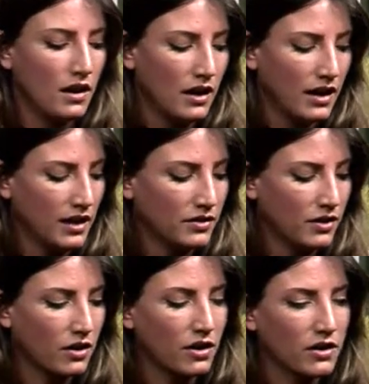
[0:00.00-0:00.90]
and
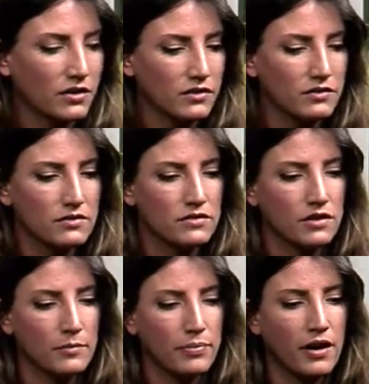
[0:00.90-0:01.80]
cars
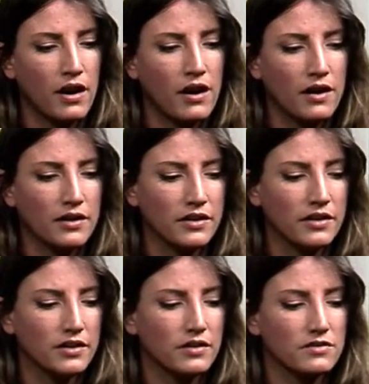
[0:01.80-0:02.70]
are
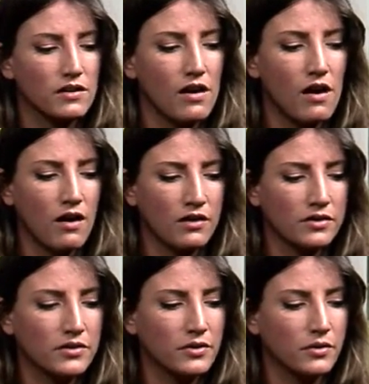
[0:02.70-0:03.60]
parked
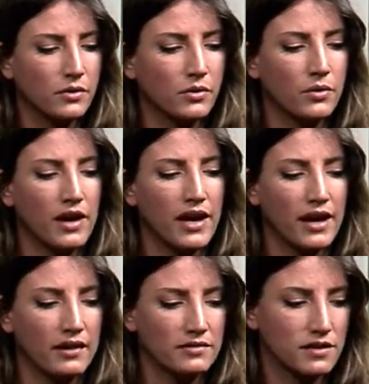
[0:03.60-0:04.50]
all the
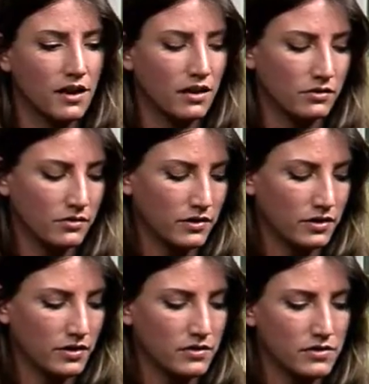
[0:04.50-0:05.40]
way down
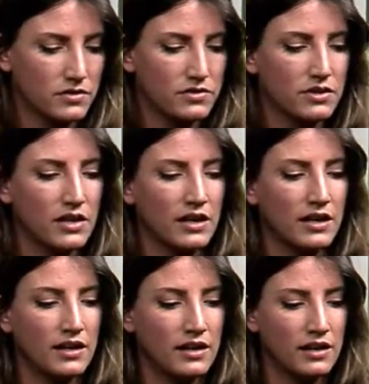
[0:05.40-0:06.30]
the
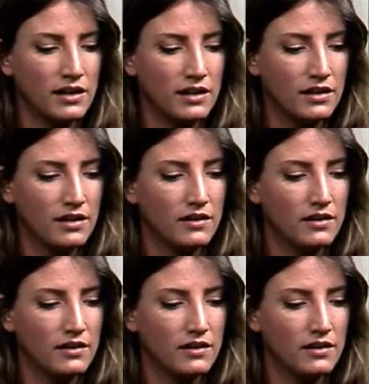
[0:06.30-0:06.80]
street.